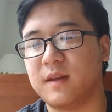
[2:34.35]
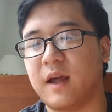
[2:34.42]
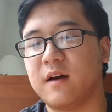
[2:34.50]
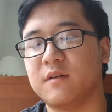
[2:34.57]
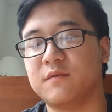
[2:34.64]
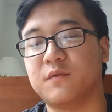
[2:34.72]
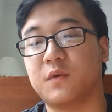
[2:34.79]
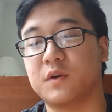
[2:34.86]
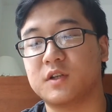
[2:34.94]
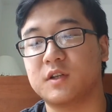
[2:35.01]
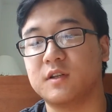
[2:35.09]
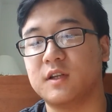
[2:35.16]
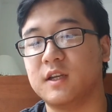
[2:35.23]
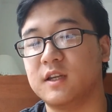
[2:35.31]
and how
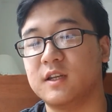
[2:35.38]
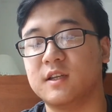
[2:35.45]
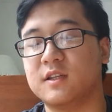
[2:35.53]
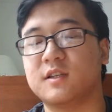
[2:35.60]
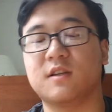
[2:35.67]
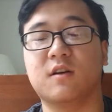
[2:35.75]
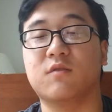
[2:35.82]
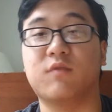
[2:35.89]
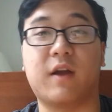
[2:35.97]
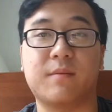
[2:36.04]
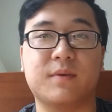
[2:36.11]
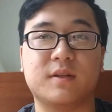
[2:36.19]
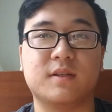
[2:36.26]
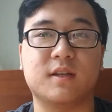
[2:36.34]
unfortunately it is still
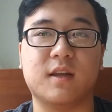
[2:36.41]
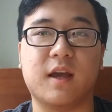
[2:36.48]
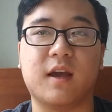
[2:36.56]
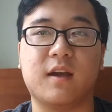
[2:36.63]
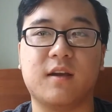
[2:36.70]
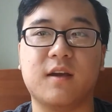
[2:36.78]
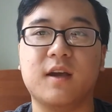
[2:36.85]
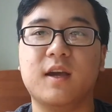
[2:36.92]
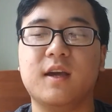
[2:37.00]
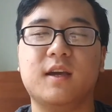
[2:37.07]
rampant today.